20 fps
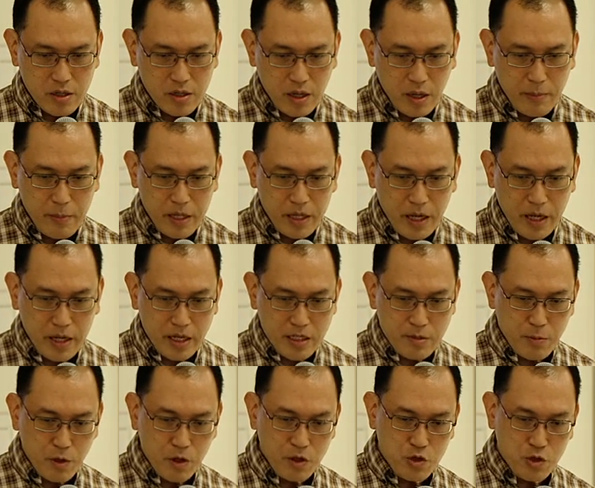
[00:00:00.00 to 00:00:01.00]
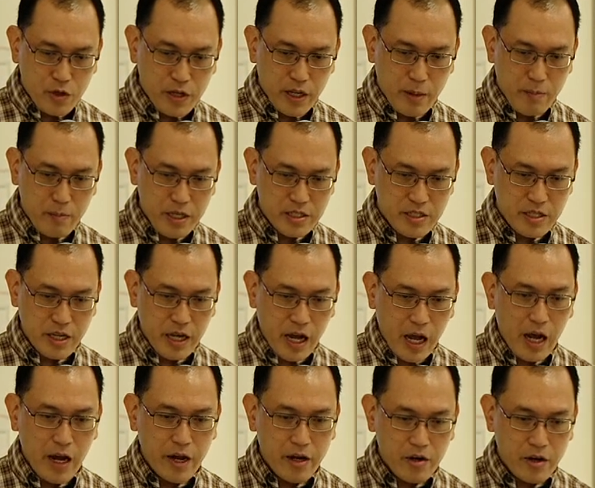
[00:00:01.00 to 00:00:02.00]
there's more to it than meets the
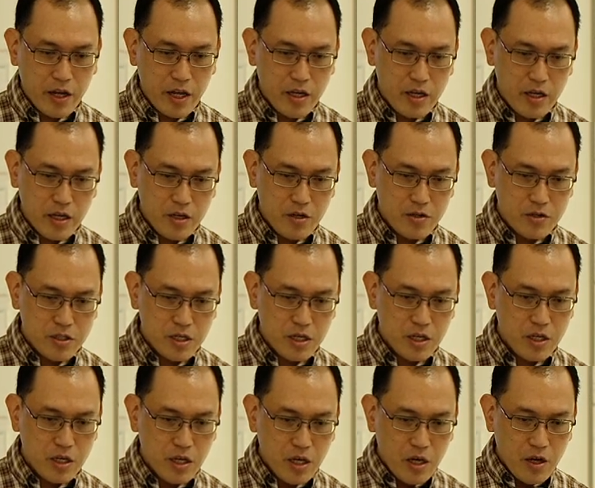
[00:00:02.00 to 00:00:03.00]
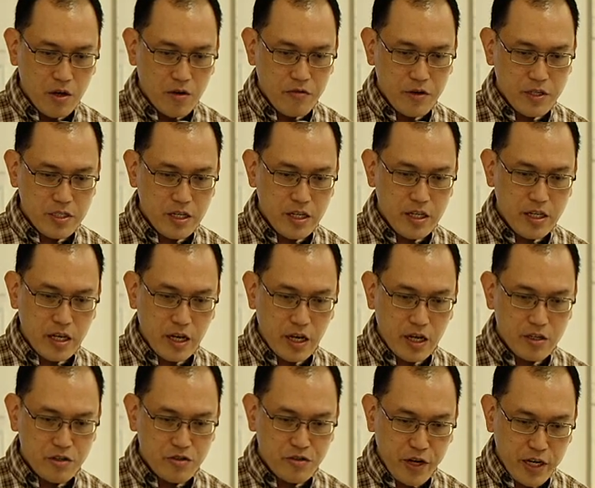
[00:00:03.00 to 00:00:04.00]
eye. Okay, here you see, firstly, they are
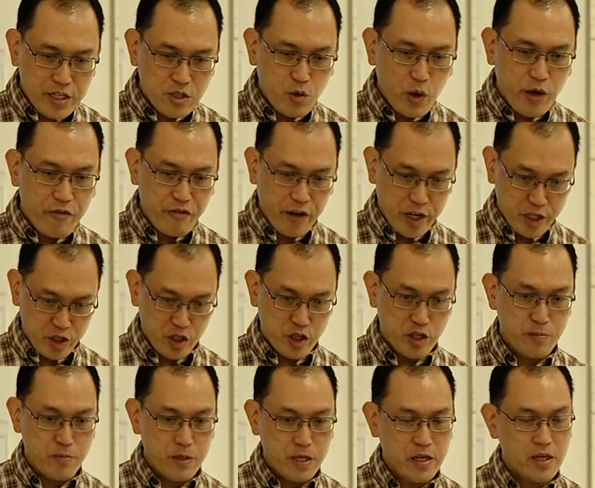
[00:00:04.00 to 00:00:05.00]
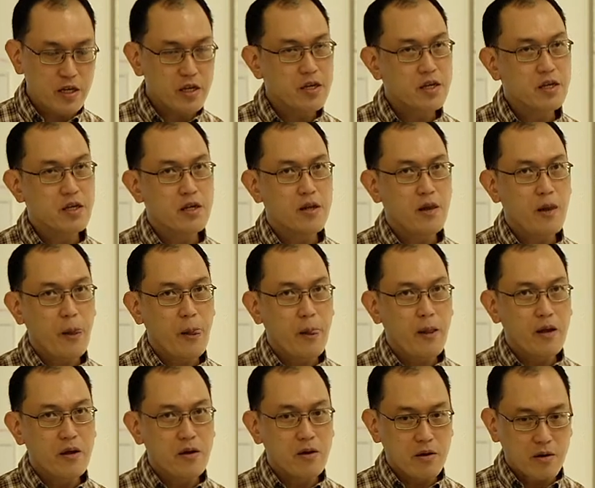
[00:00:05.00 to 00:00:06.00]
dressed quite fashionably.
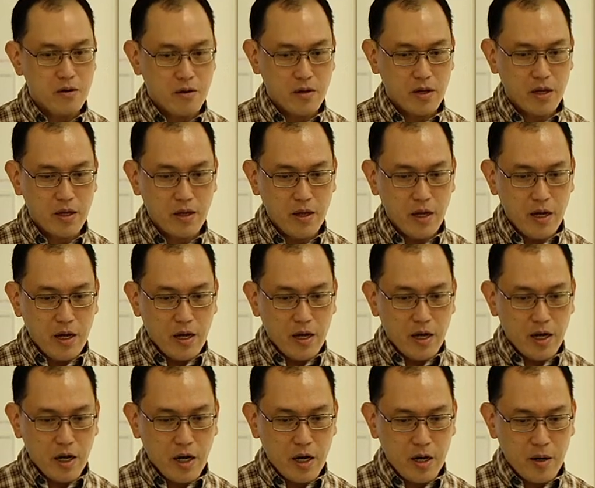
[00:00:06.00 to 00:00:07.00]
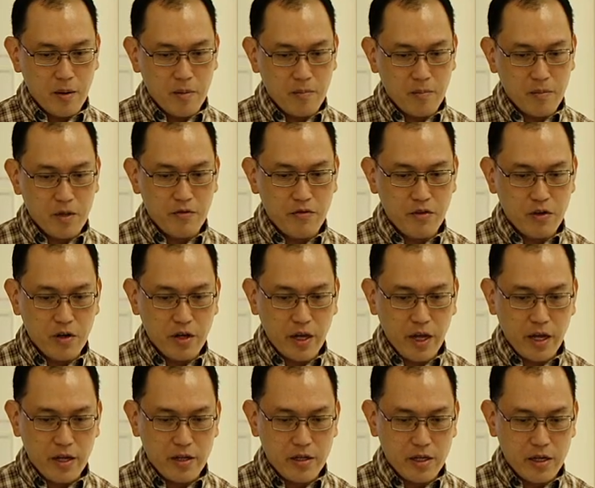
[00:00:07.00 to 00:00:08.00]
Okay, if you look
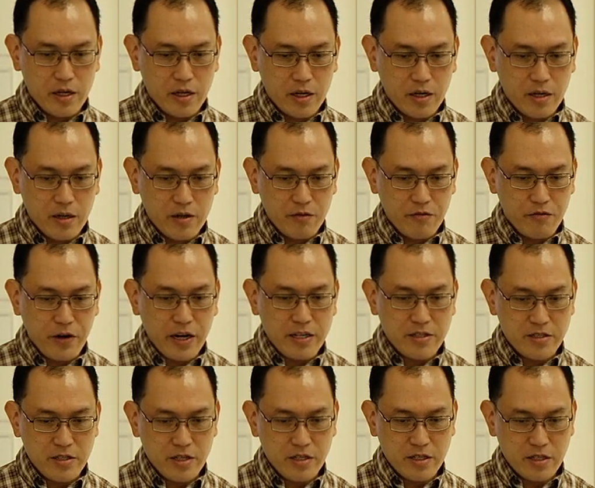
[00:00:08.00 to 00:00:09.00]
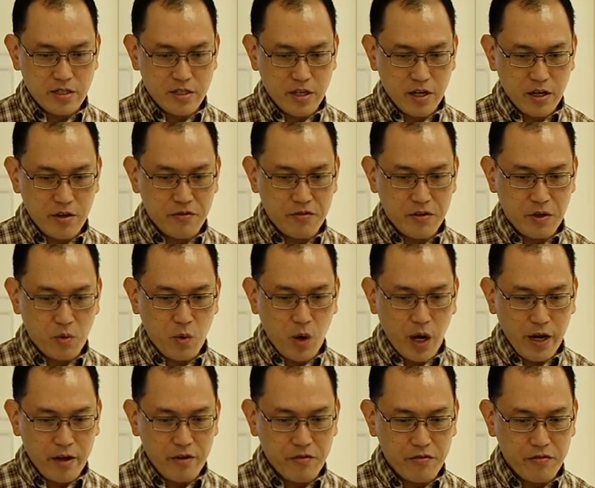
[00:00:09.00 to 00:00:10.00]
at the Frances herself, the
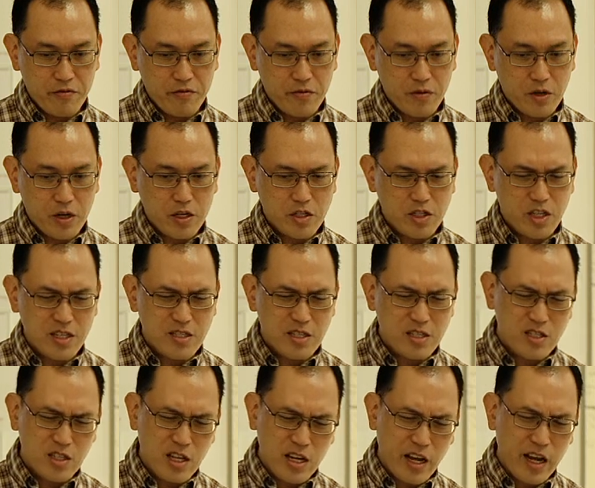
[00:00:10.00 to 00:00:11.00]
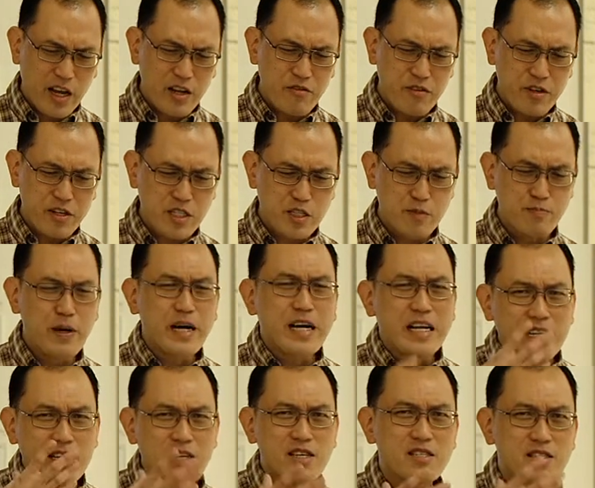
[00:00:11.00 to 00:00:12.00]
wife, she has a kind of a
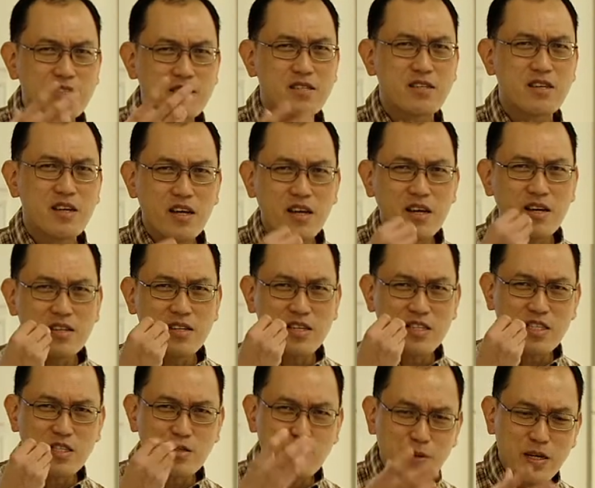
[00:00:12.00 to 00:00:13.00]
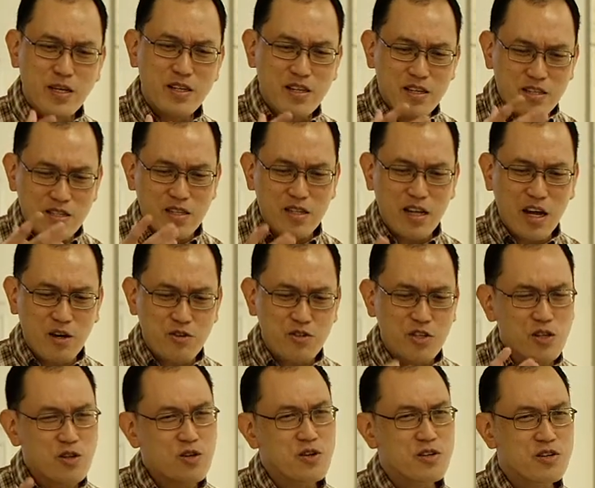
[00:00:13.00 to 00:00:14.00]
smirkness. There's a smirkness in how she
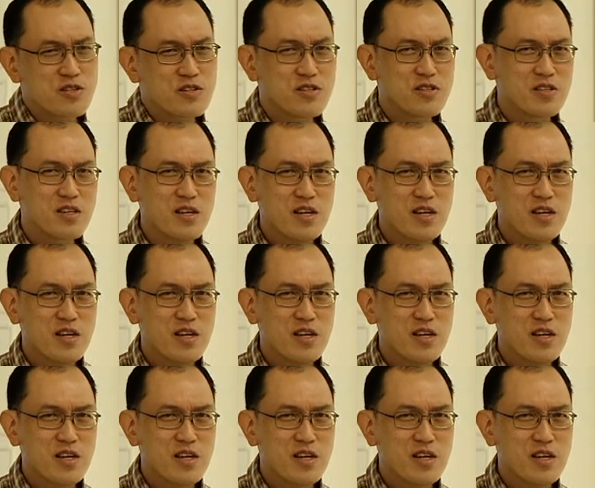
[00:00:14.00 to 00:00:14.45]
looks.